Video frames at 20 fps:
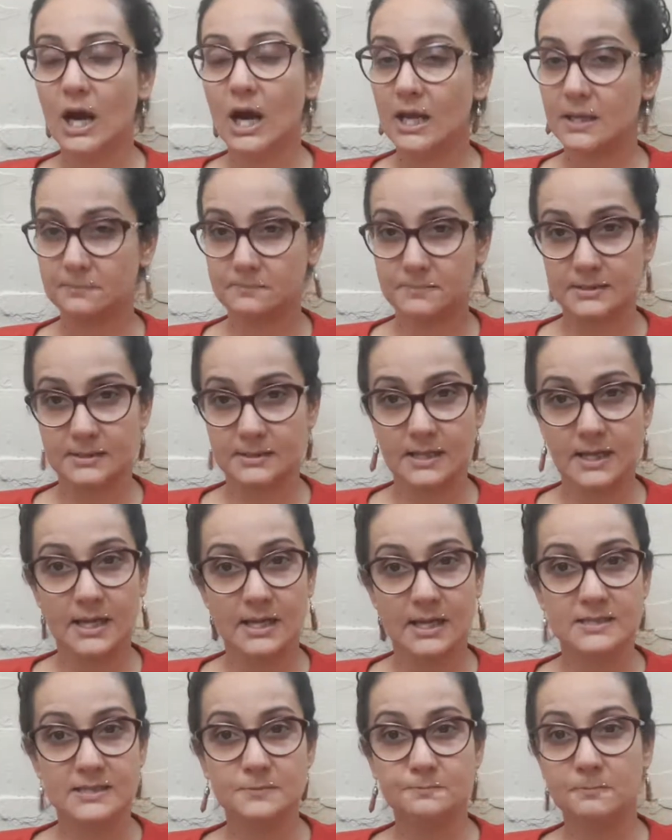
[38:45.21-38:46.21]

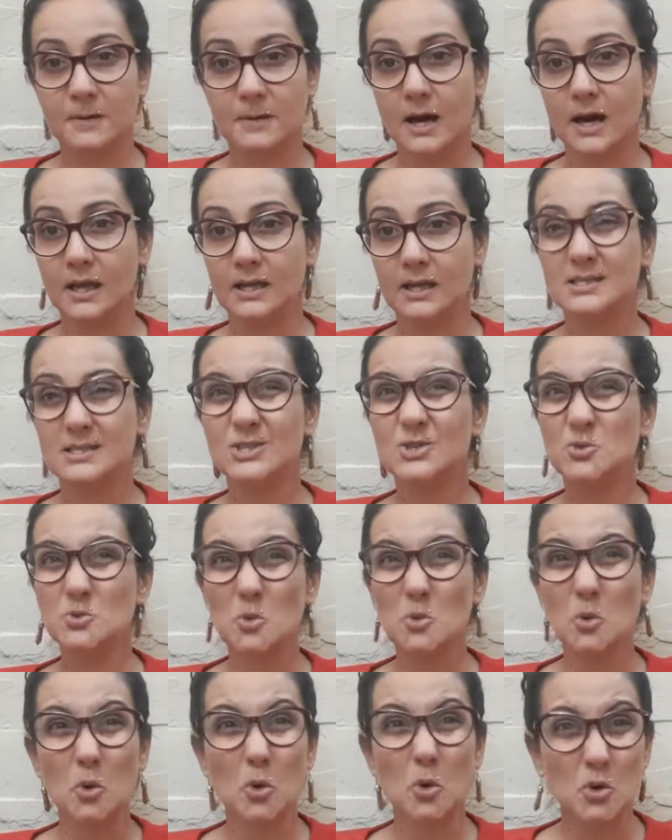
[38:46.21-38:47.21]
IBS, piles,
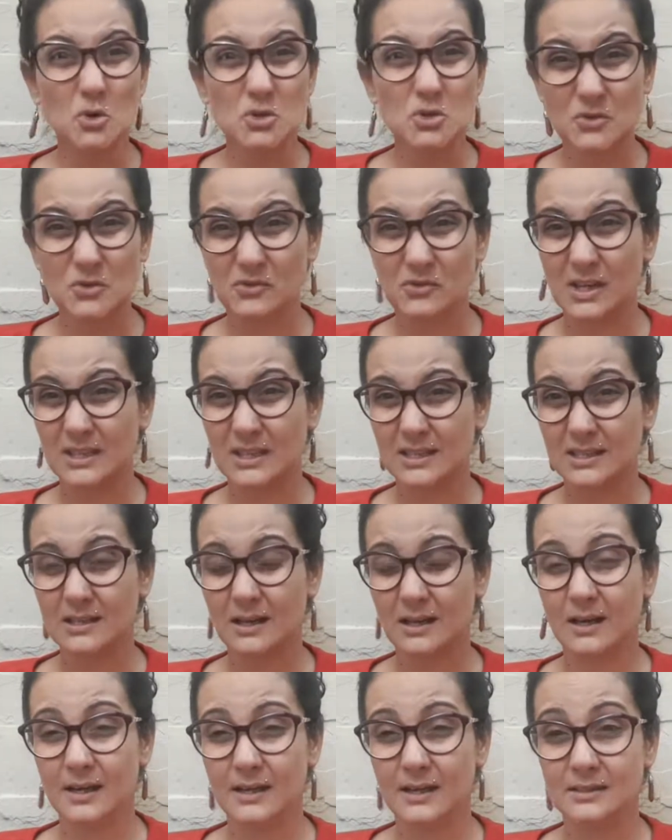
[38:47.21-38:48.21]
sores of any
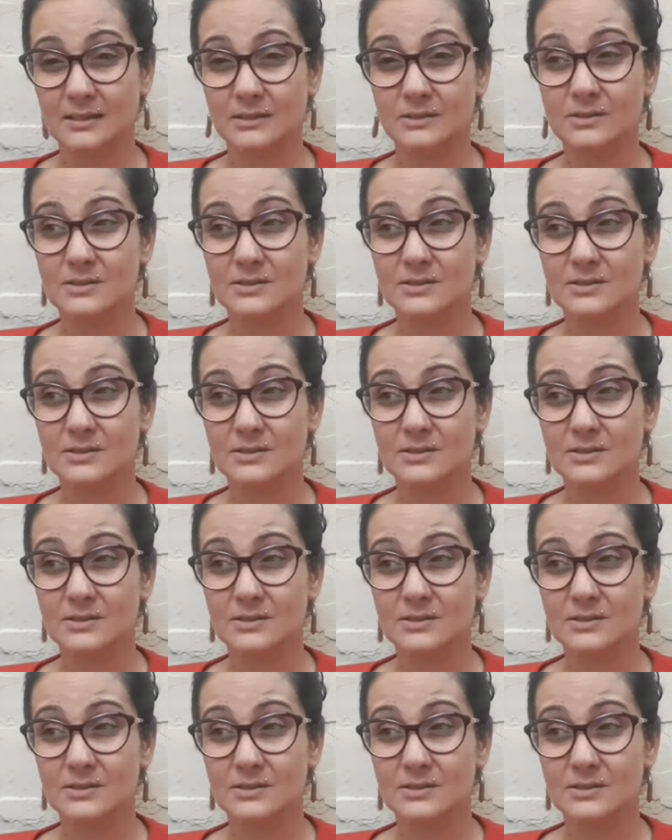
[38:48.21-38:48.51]
kind.